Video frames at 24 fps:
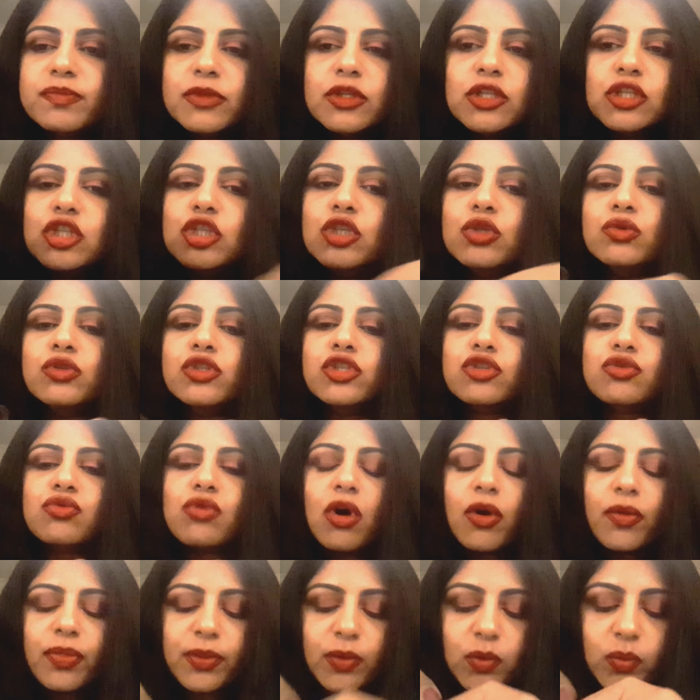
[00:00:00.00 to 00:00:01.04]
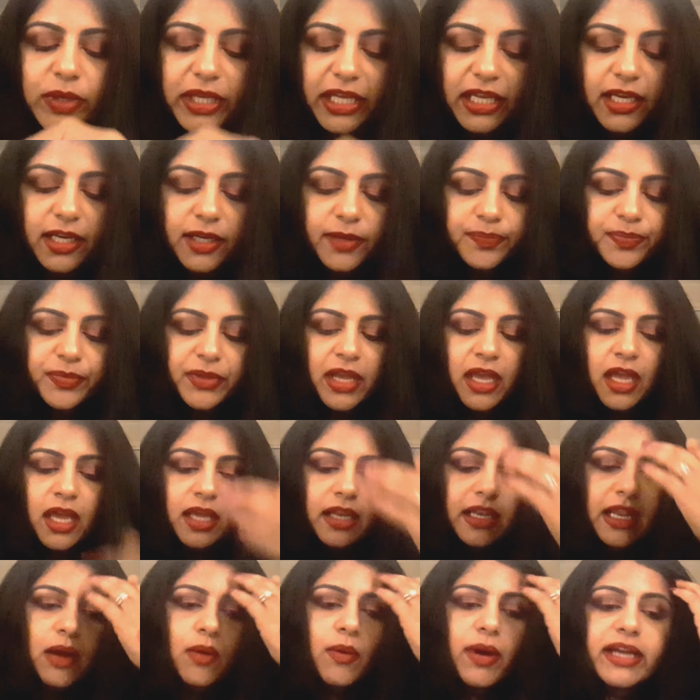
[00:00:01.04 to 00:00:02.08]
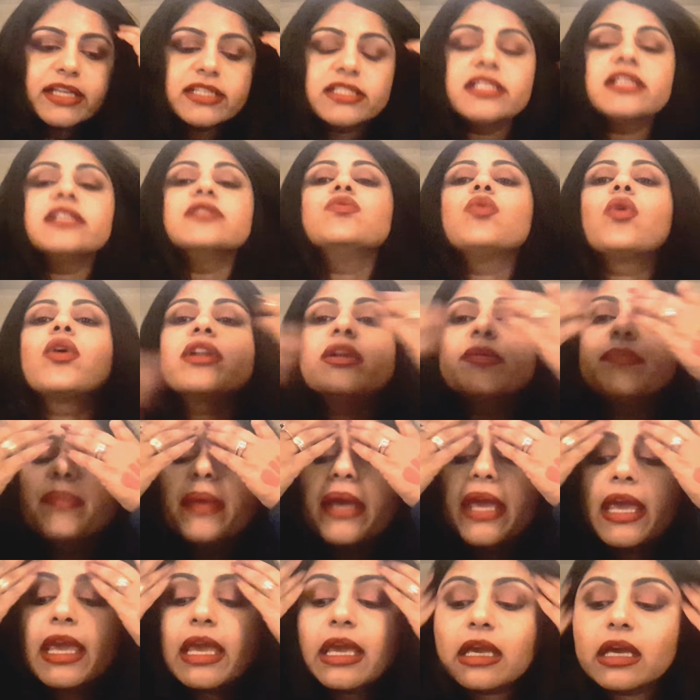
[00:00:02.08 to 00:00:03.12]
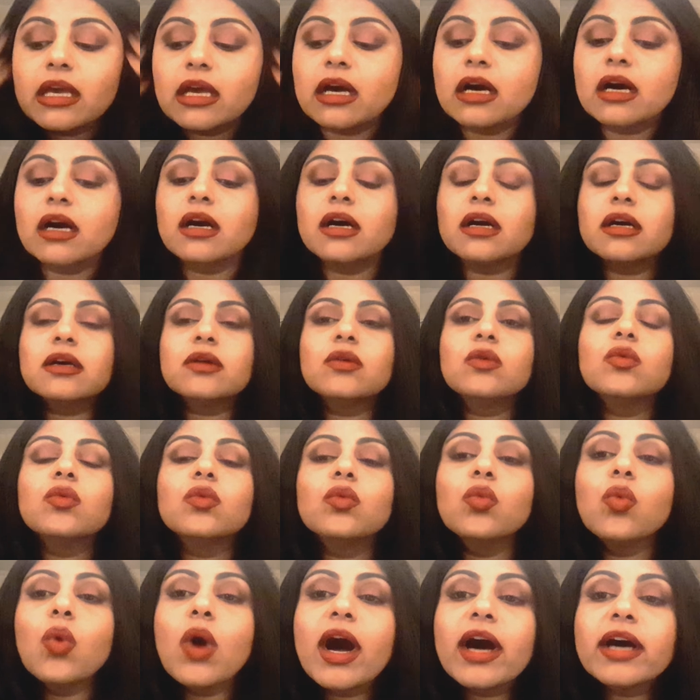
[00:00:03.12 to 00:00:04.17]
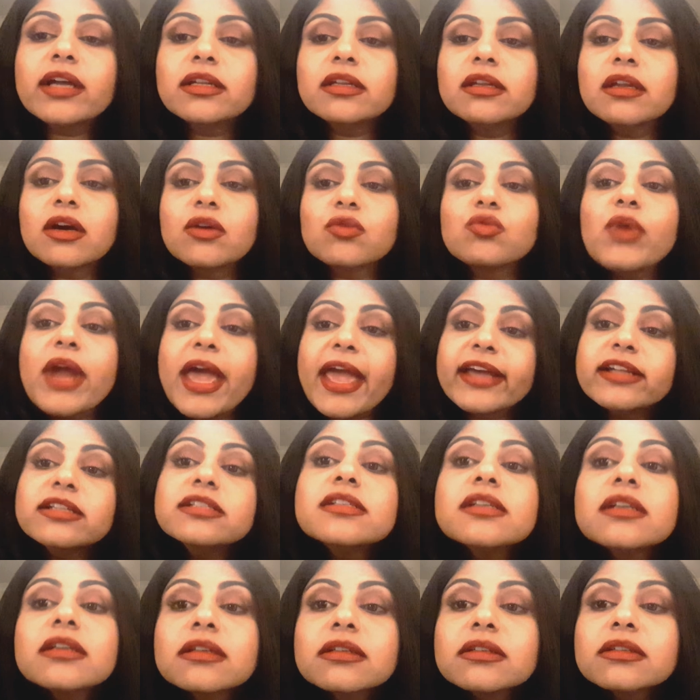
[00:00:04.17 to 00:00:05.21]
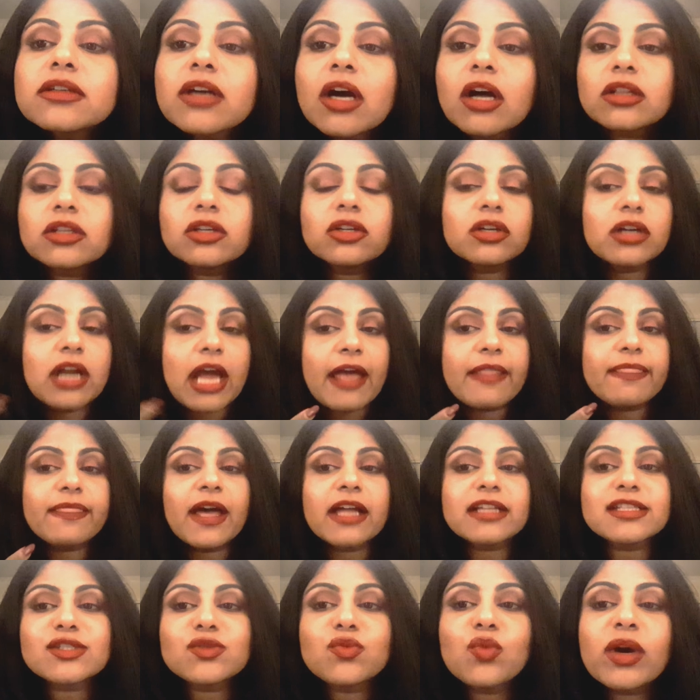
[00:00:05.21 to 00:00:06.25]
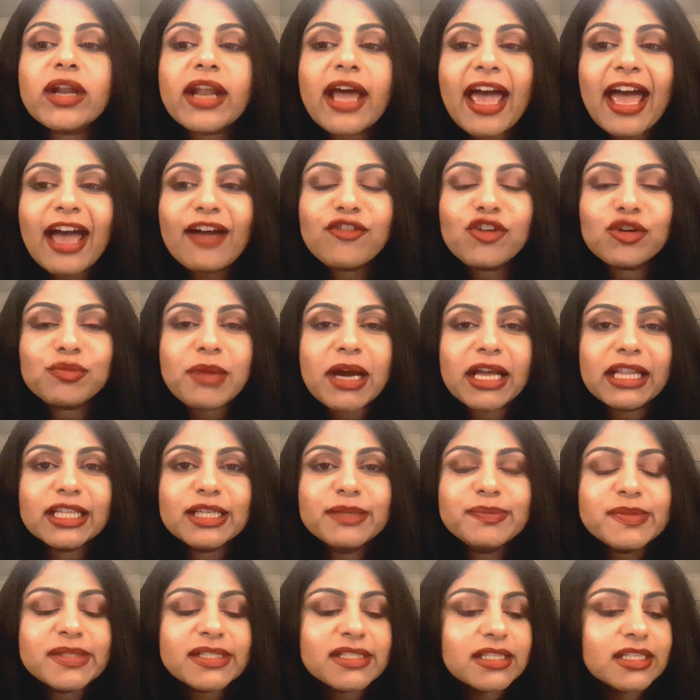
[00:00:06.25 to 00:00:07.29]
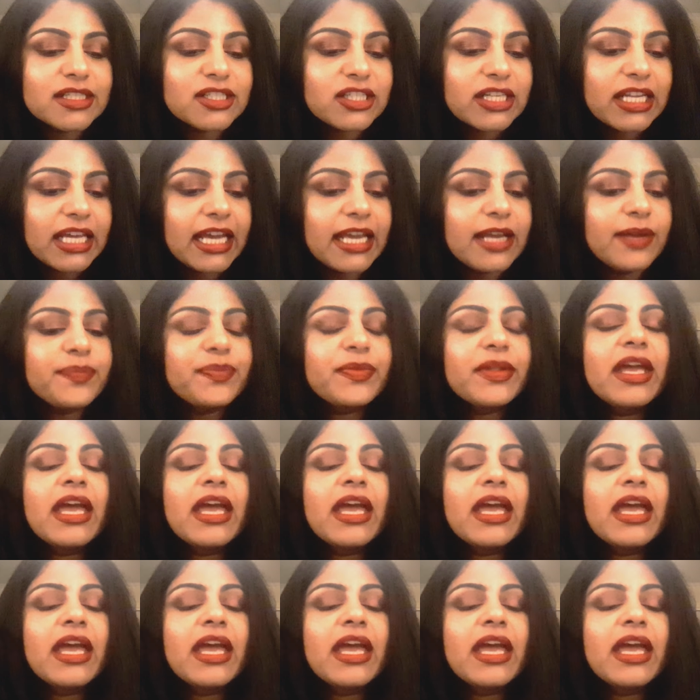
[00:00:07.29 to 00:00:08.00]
use throughout the week. Now, I did want to pick one red color, and that's the one I have on my lips today.